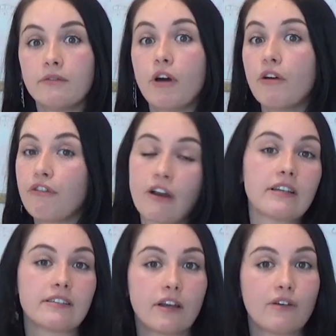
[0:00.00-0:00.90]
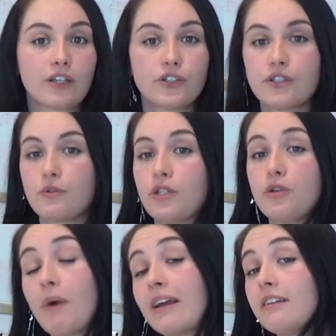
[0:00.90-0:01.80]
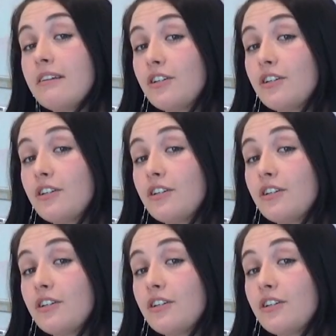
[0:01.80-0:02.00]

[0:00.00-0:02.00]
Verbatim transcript: in various directions which you might